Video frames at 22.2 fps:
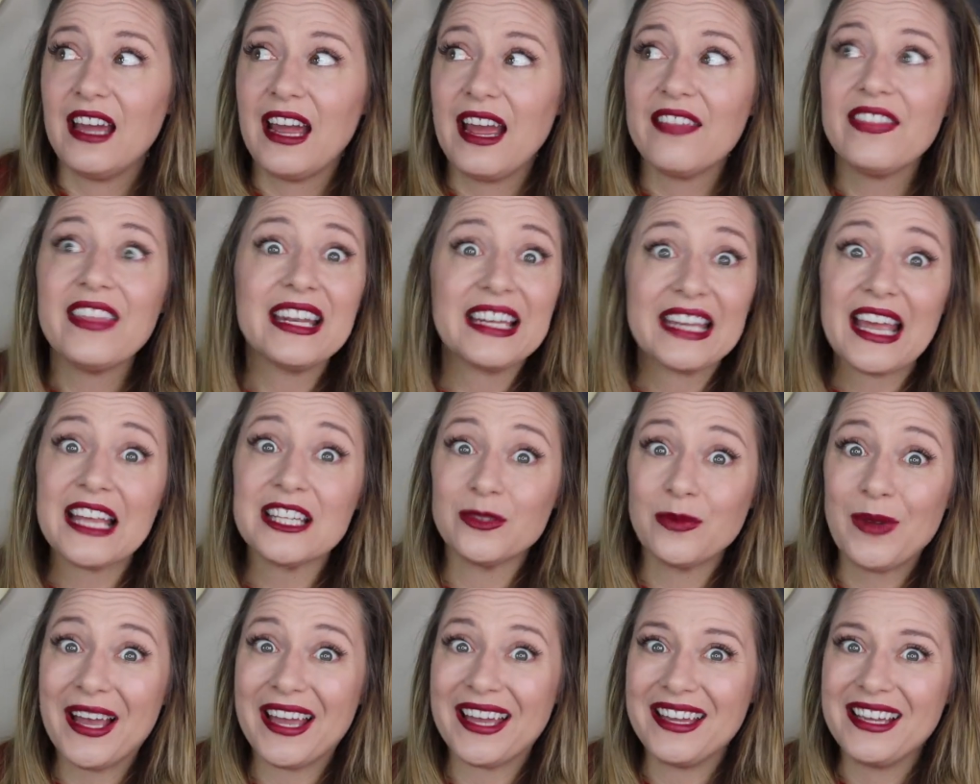And then guess
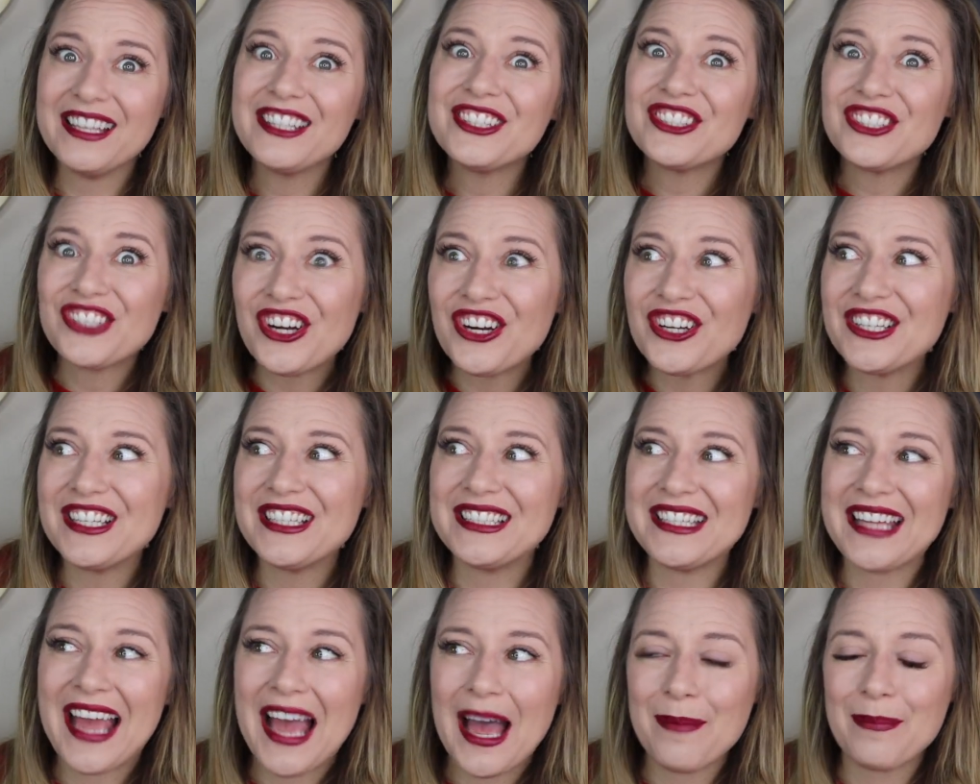what? It started
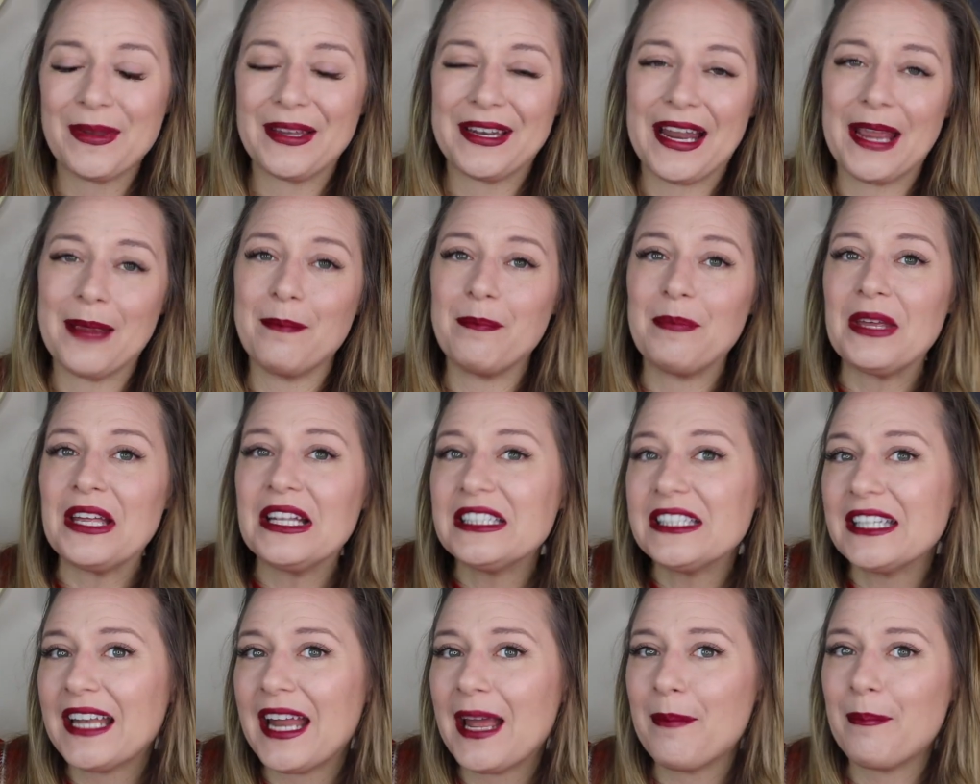to happen. I built
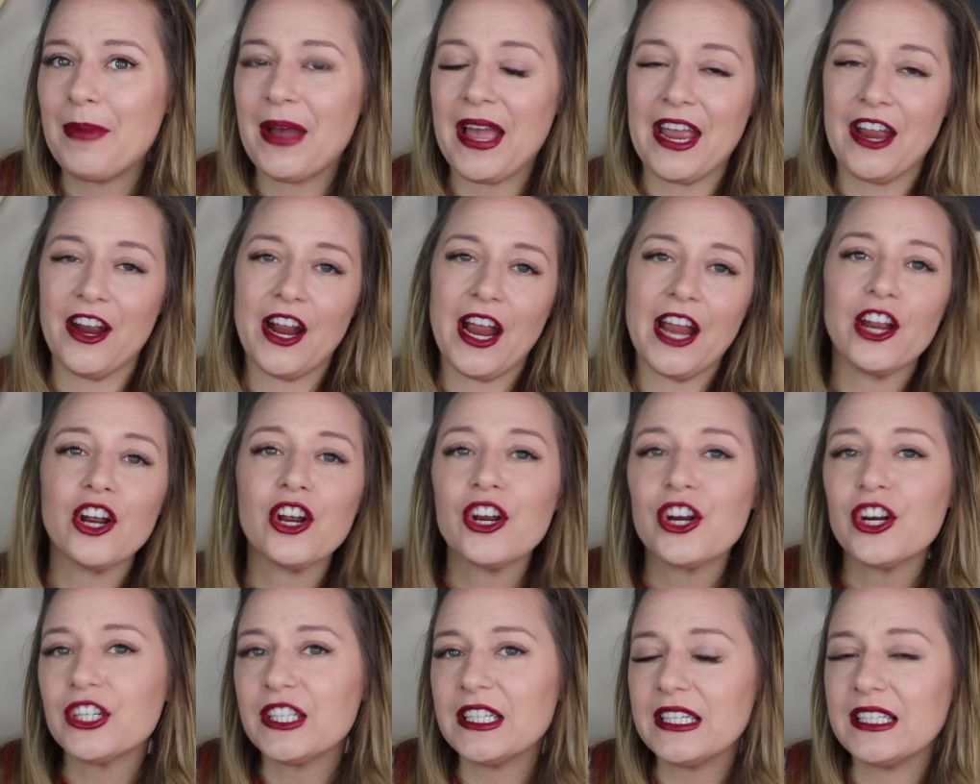an empire. I
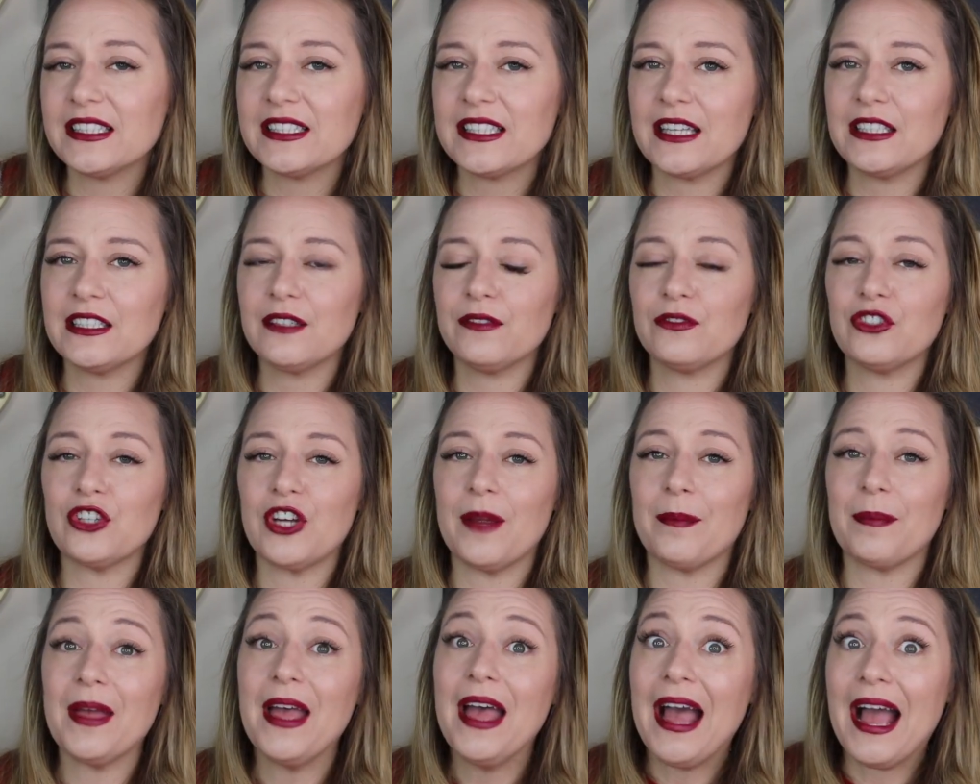earned an incentive
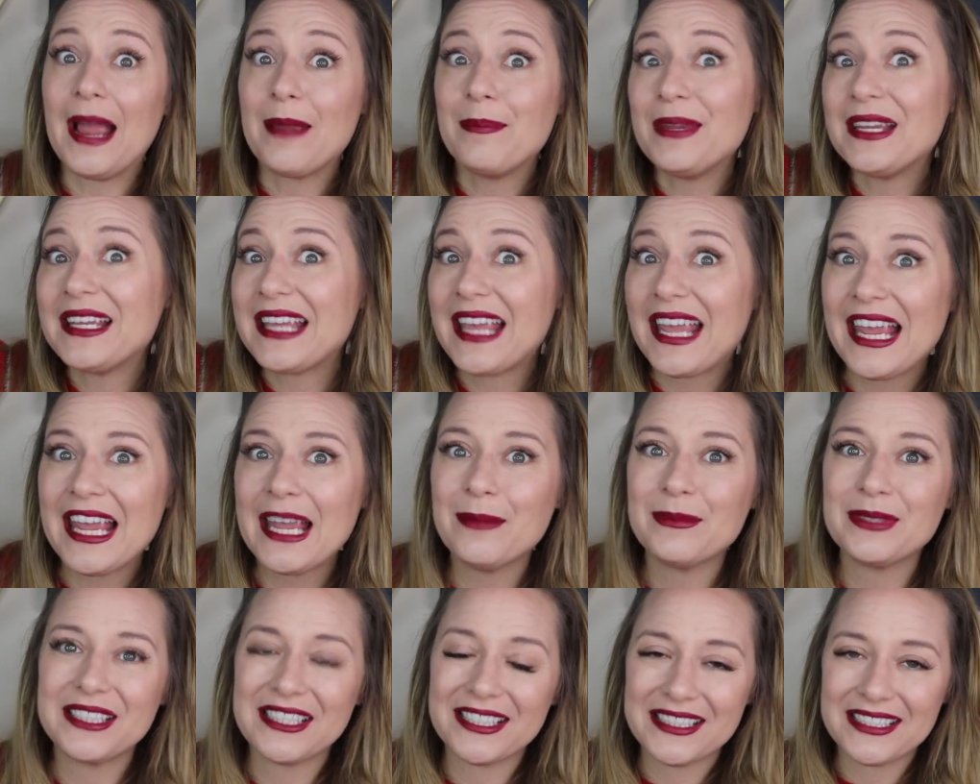trip. I
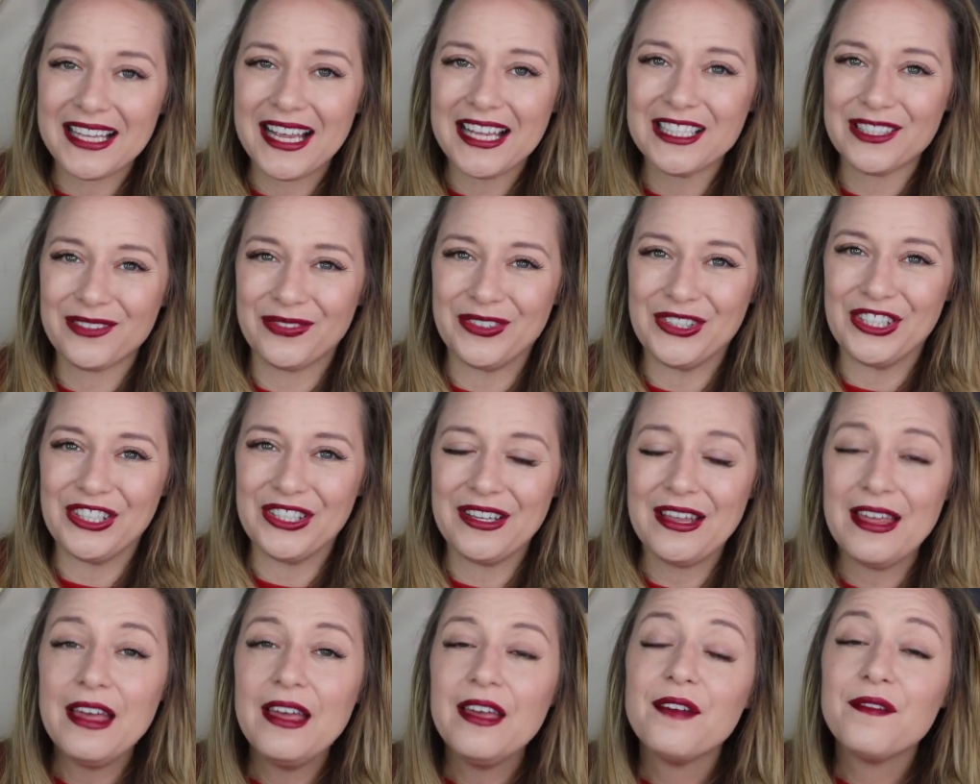became successful.
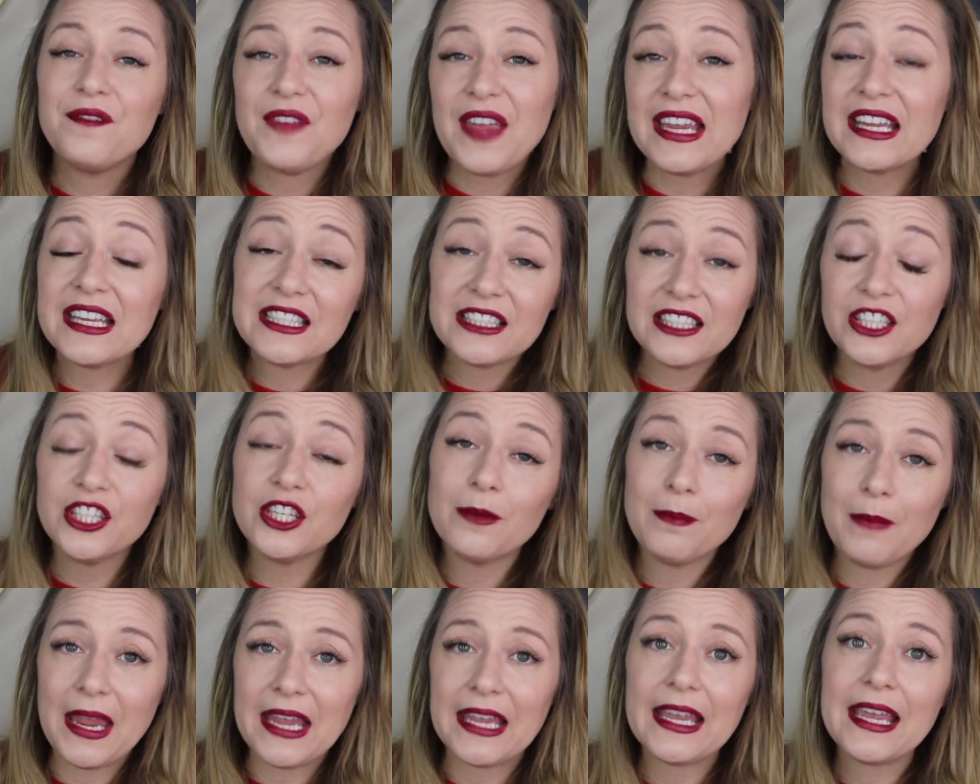Fake it till you
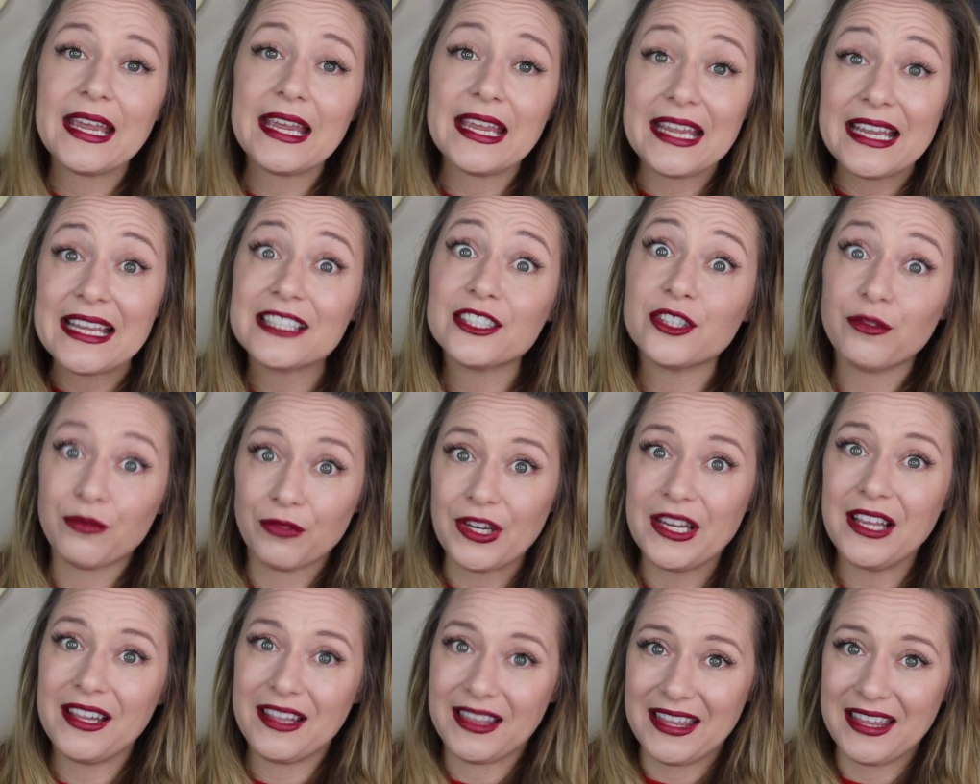make it is a real